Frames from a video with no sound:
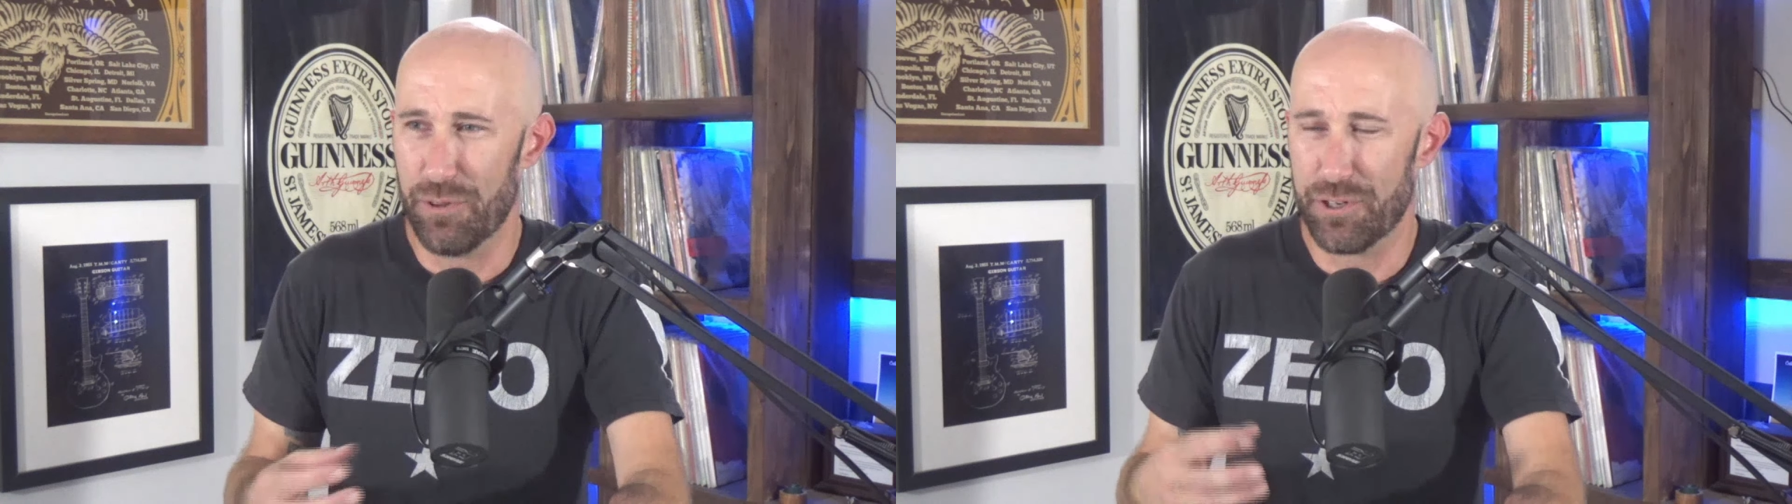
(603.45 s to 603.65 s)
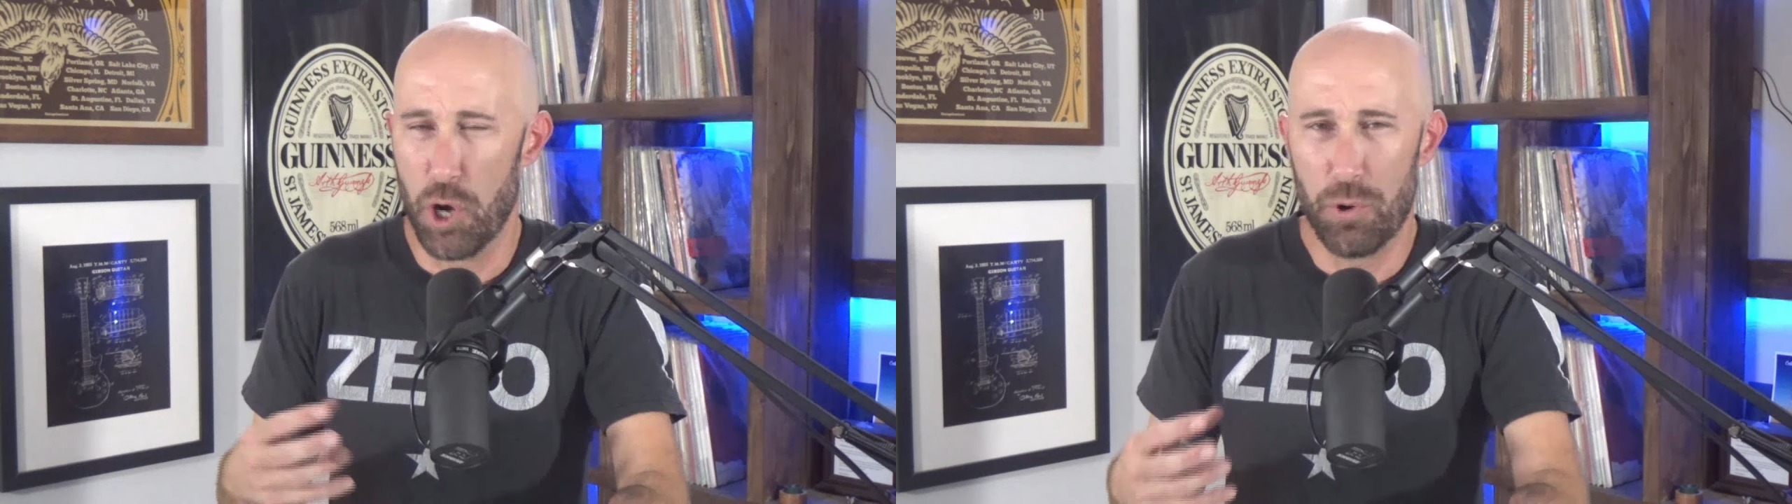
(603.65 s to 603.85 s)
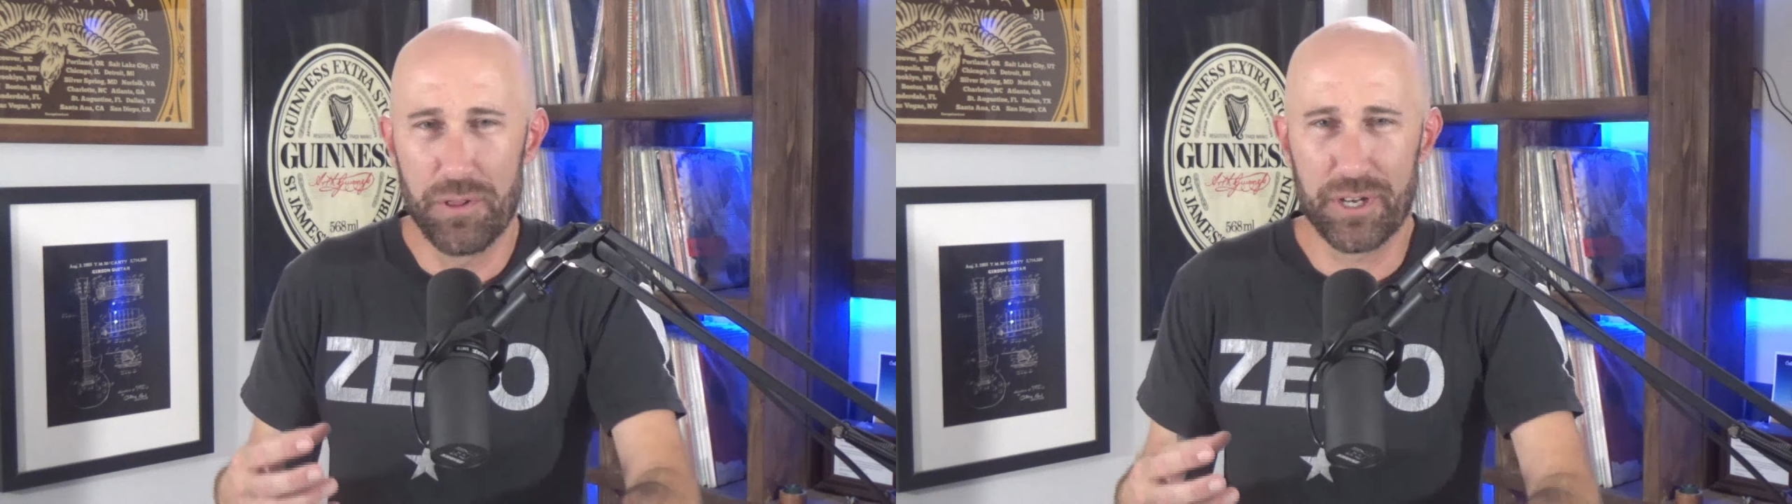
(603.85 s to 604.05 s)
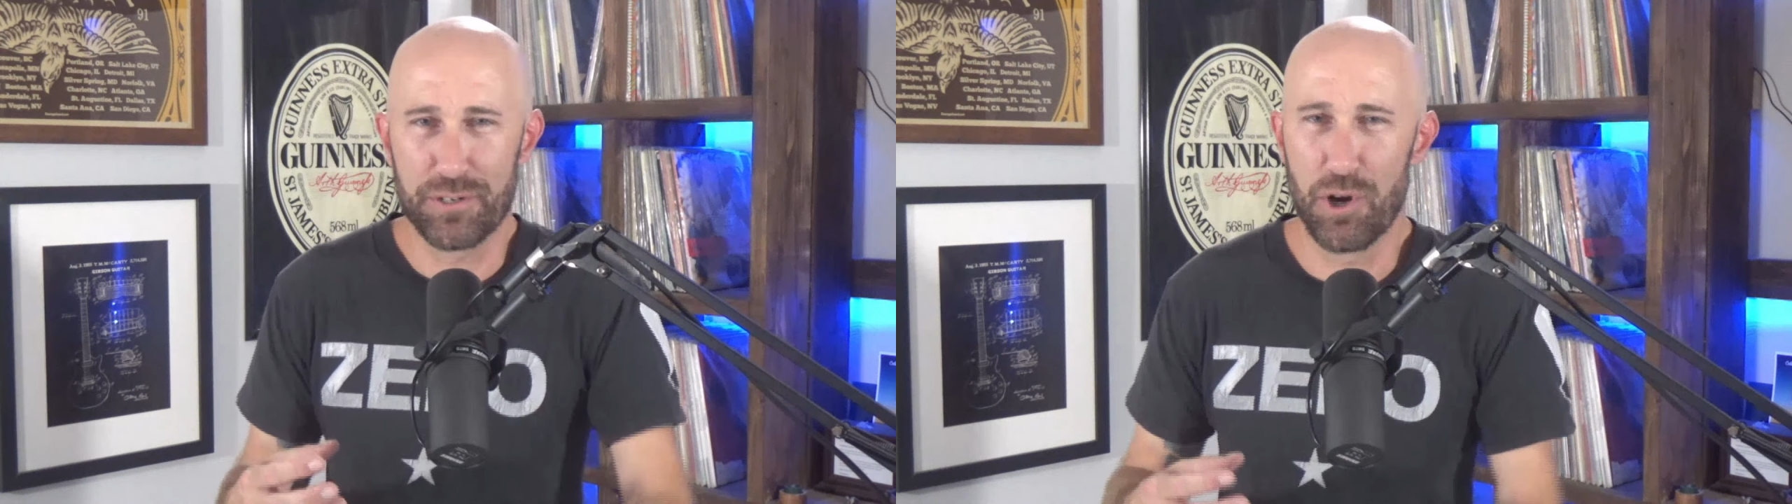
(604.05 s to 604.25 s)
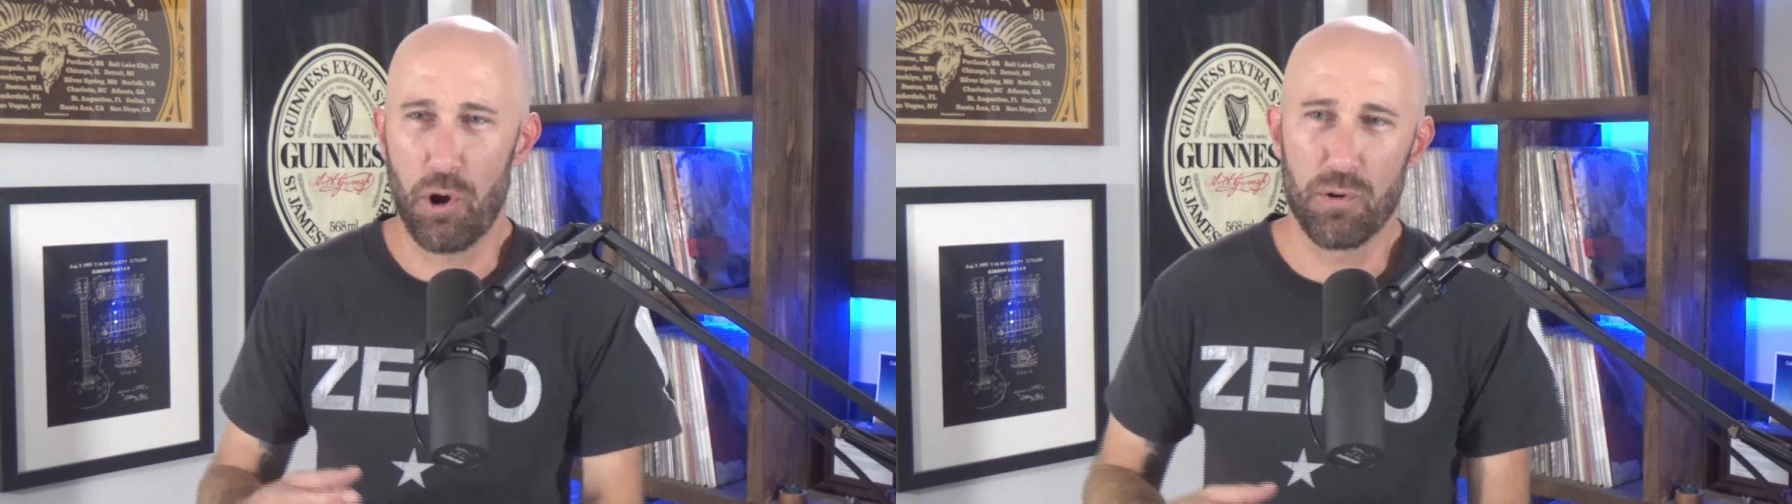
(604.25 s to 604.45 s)
tone in the
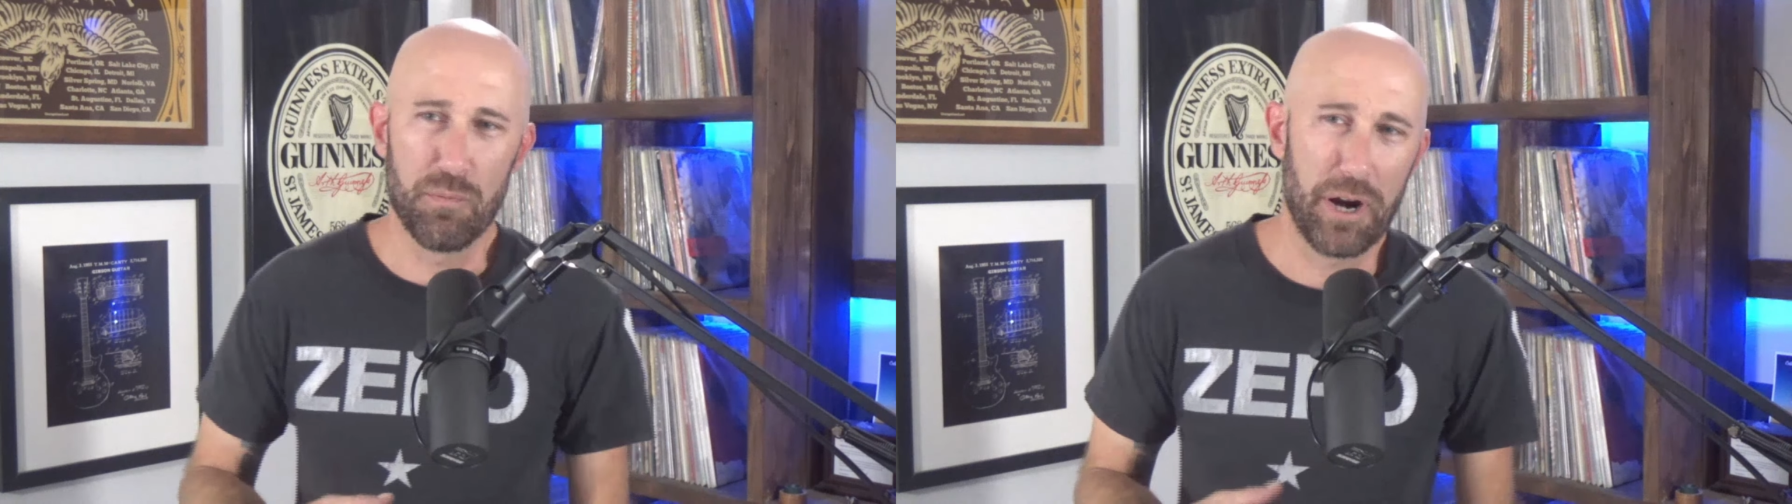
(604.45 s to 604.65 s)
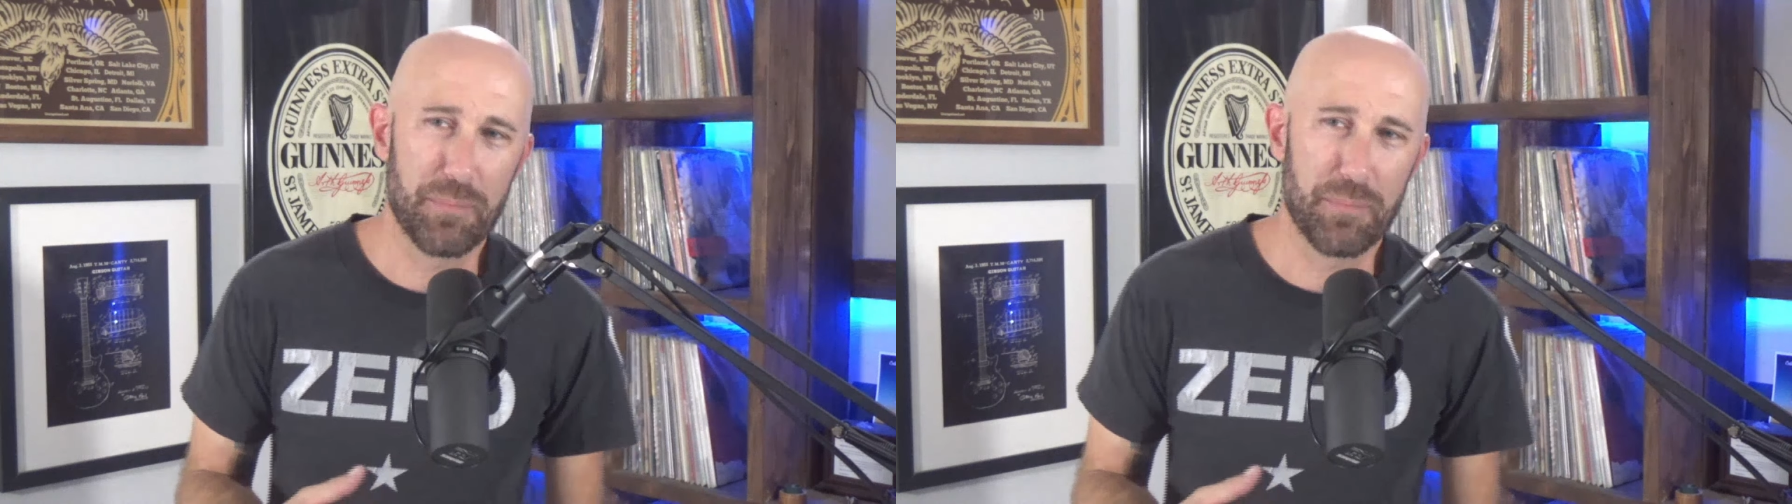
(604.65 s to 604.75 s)
guitar, reminding